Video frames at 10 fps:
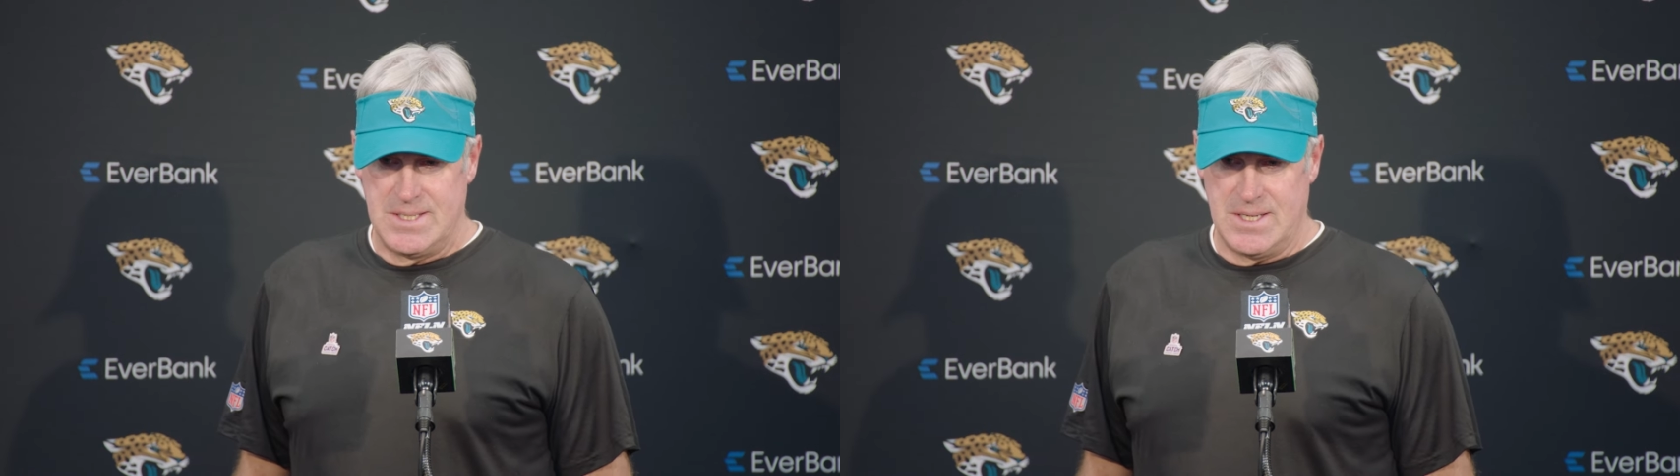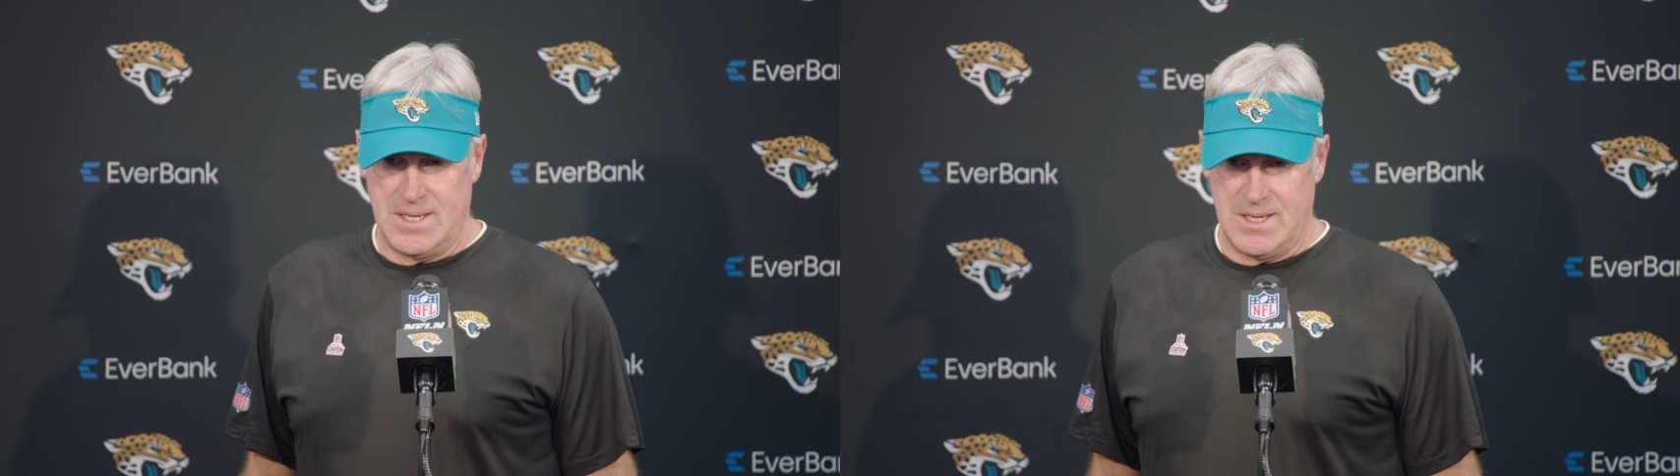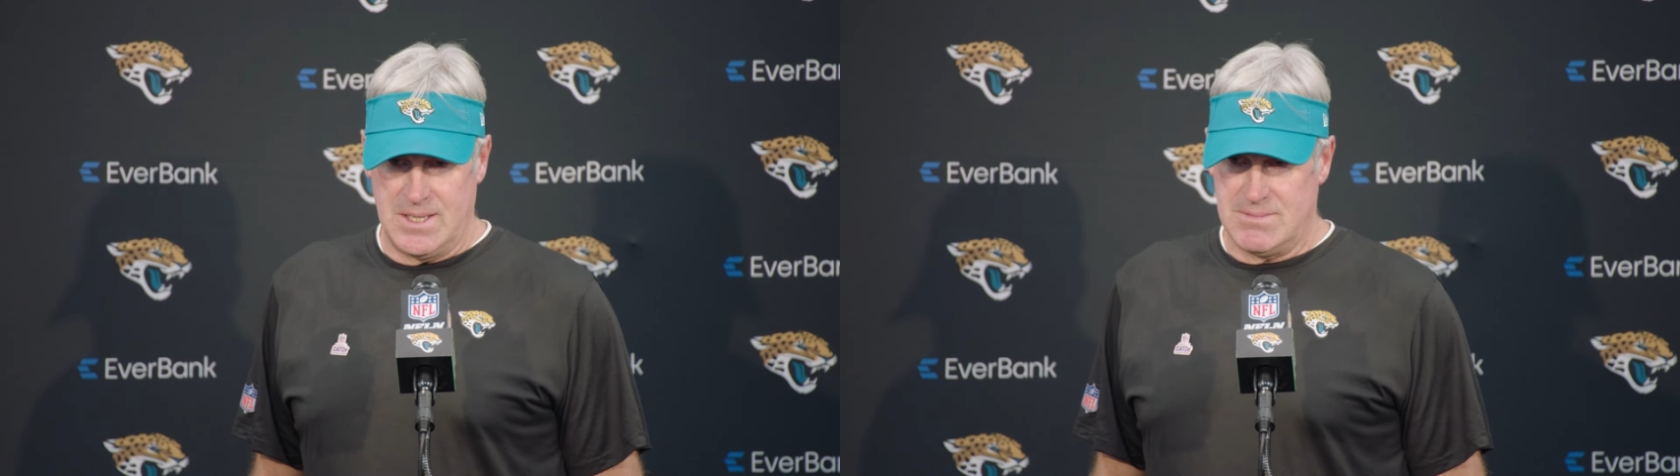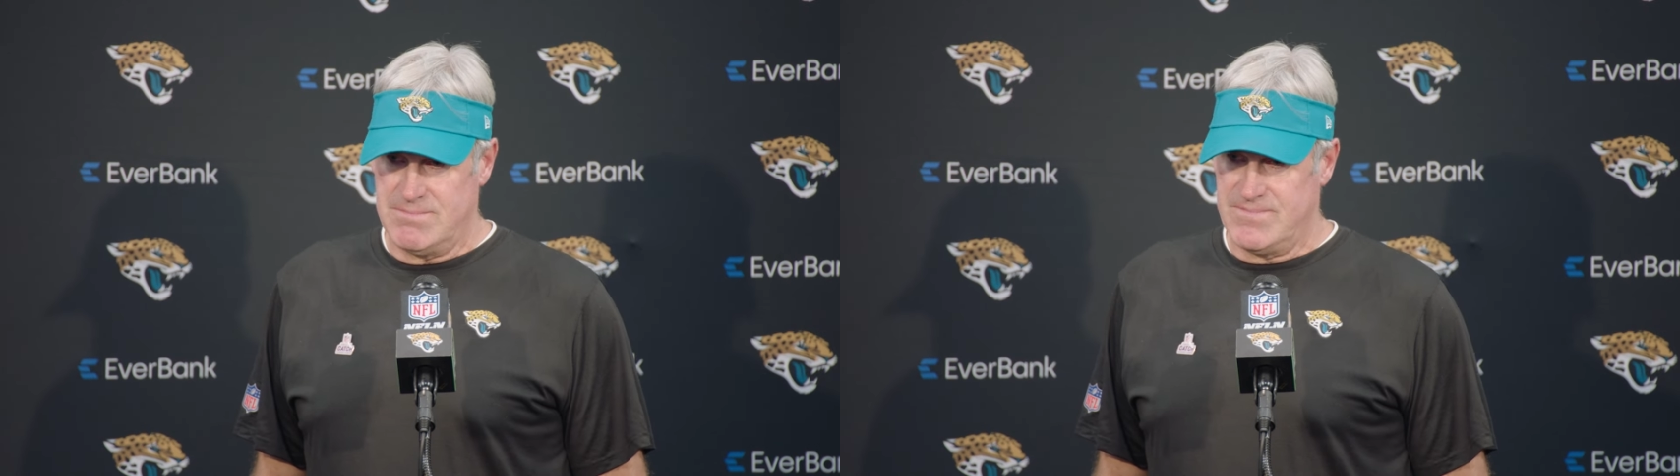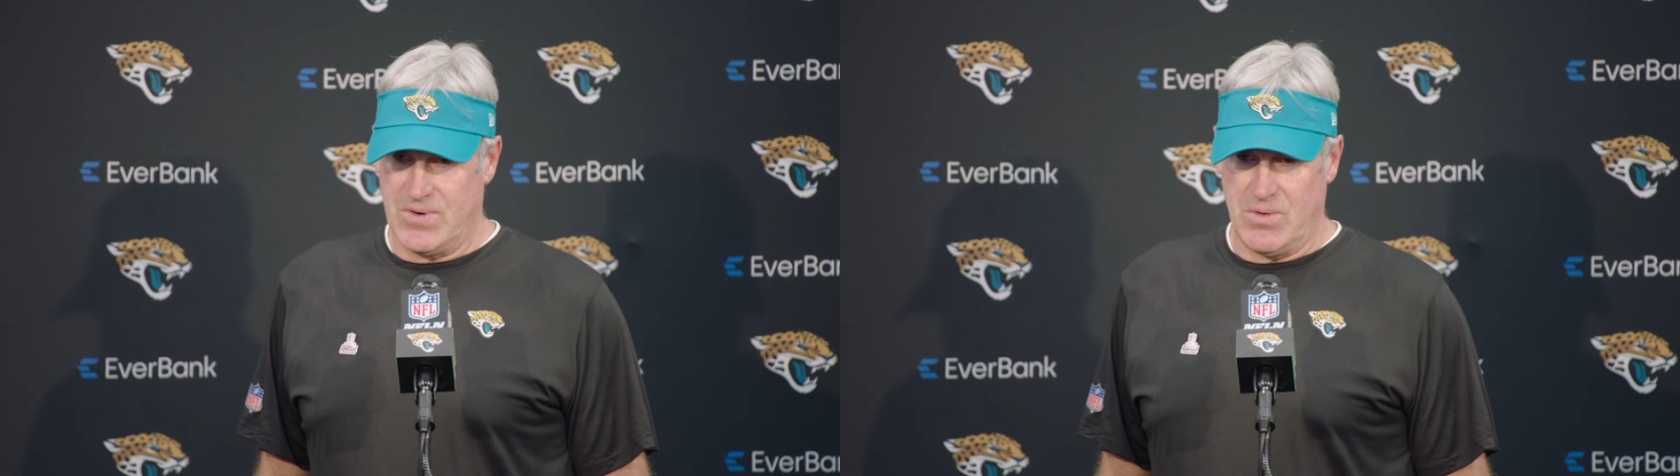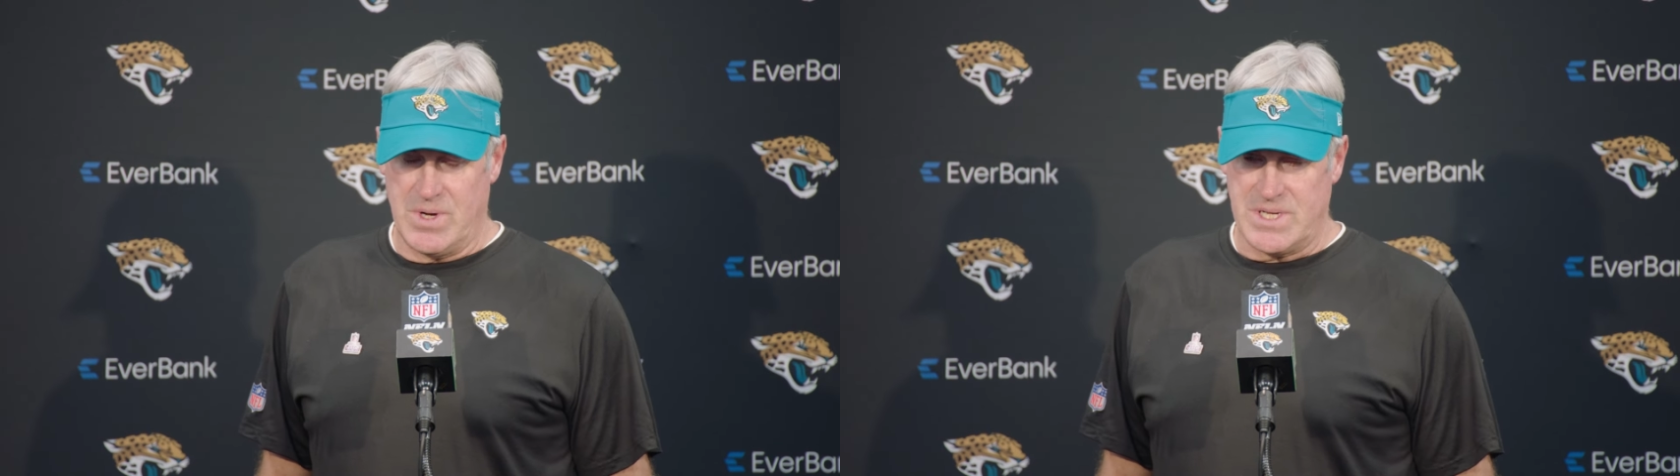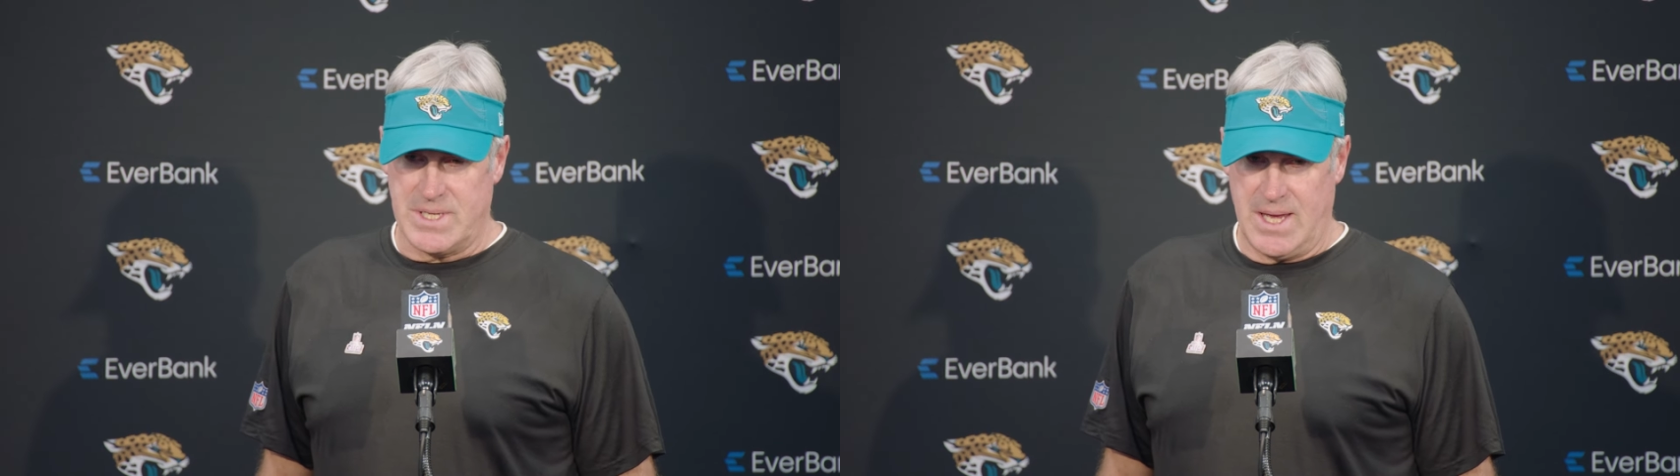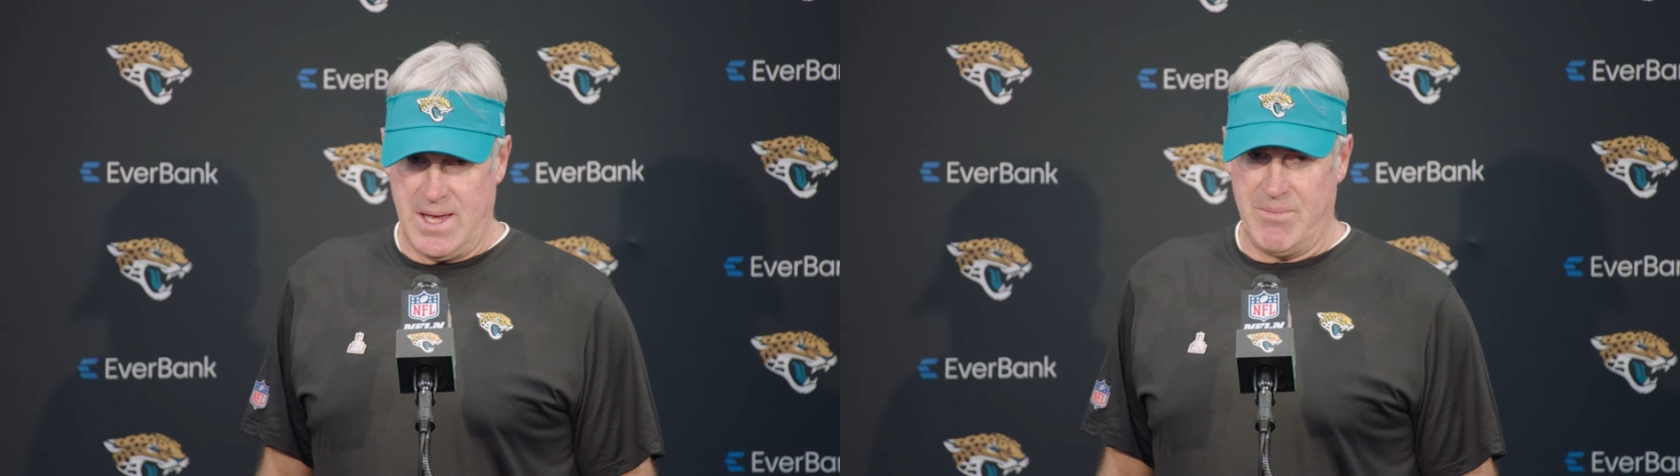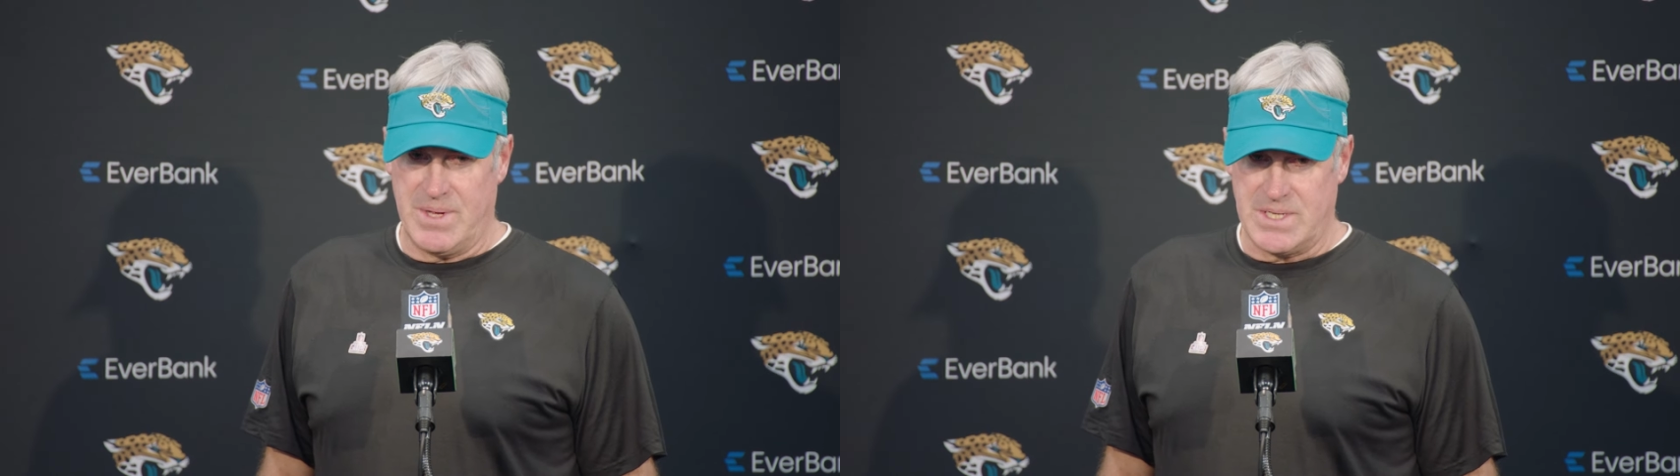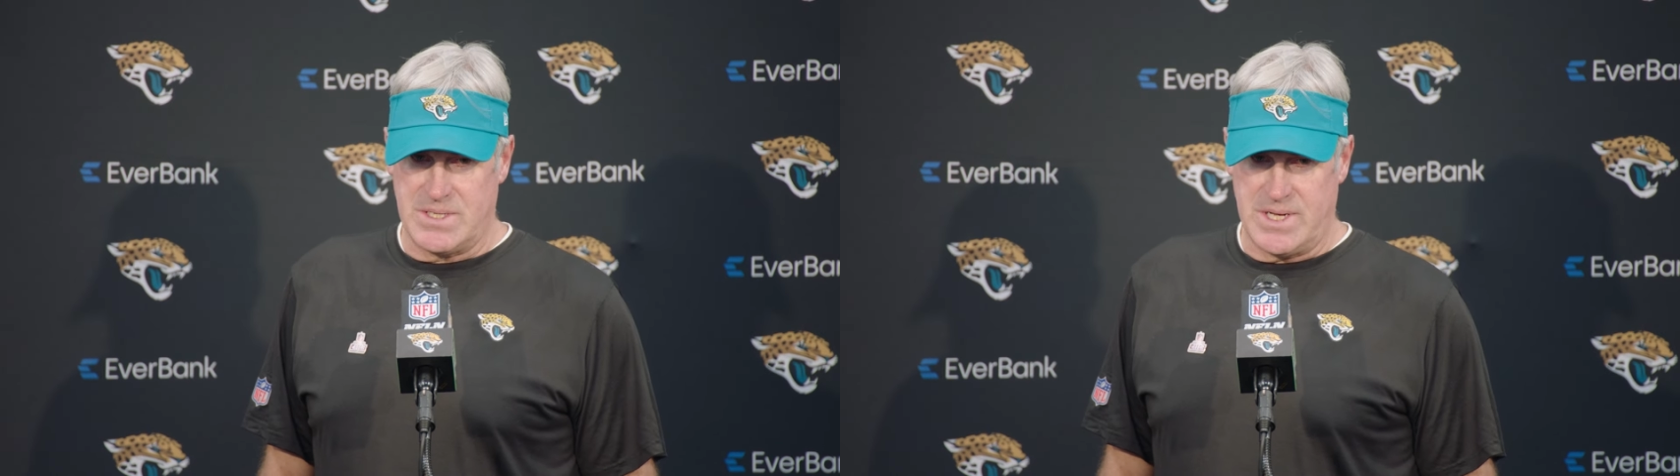for the rest of the game,
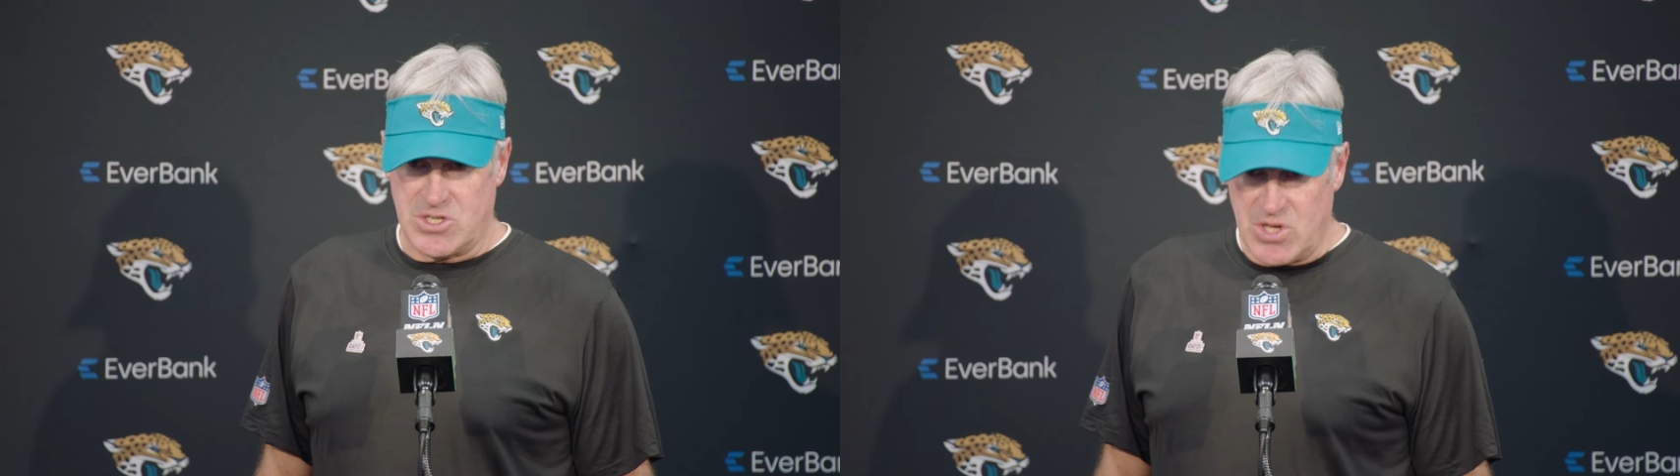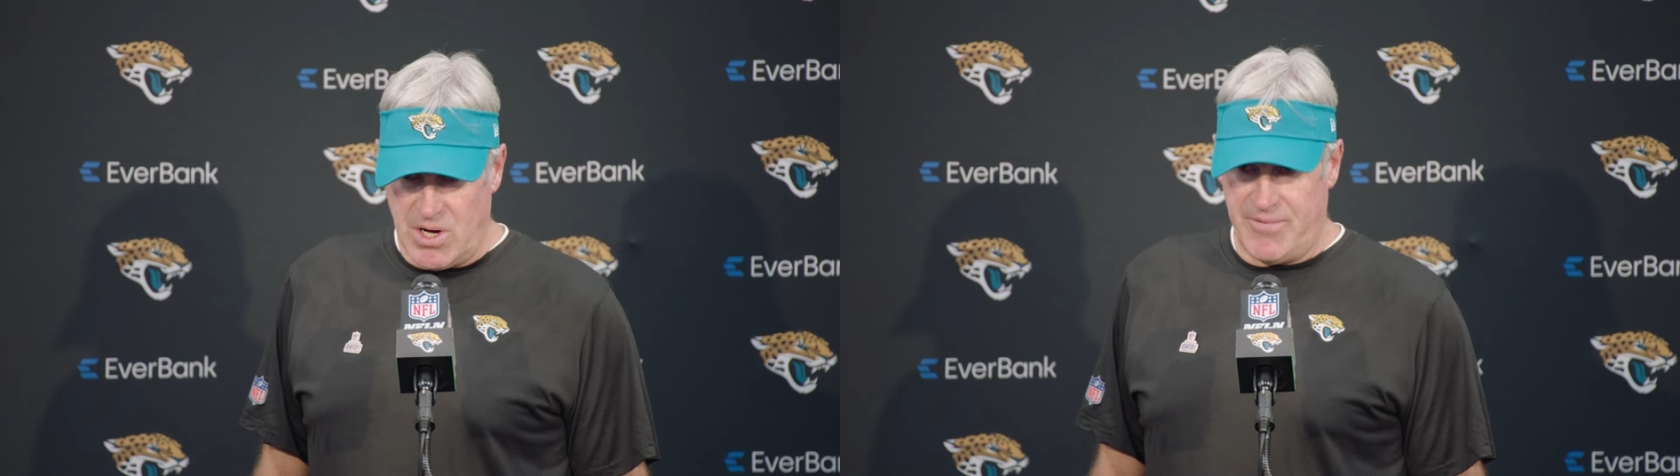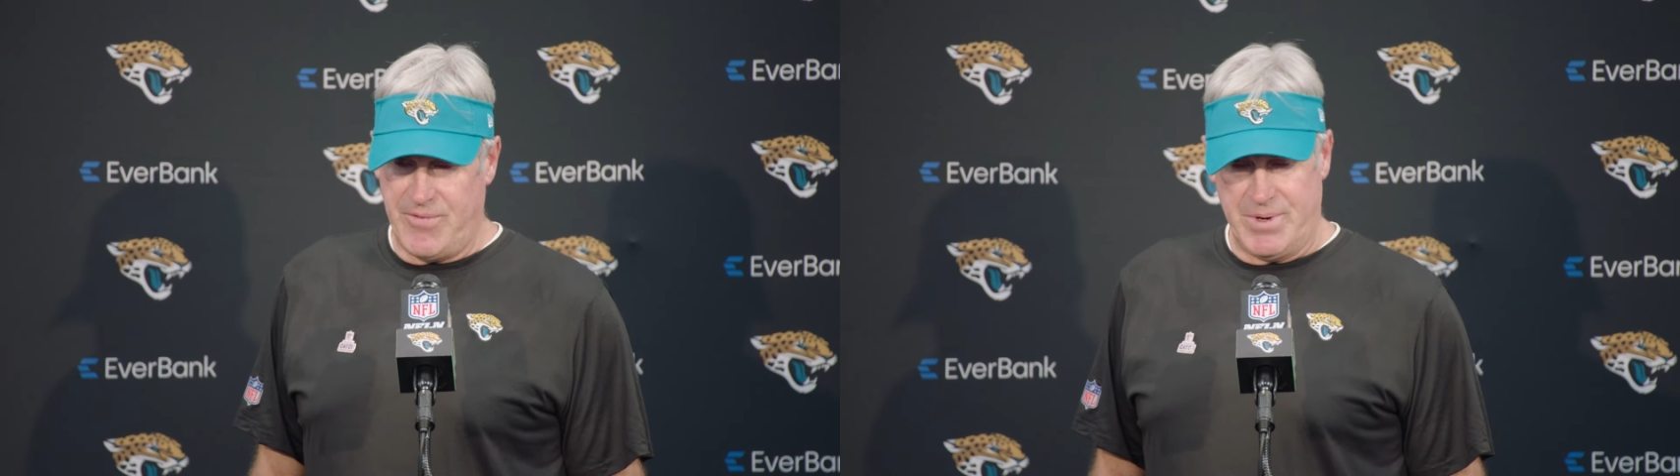that's tough.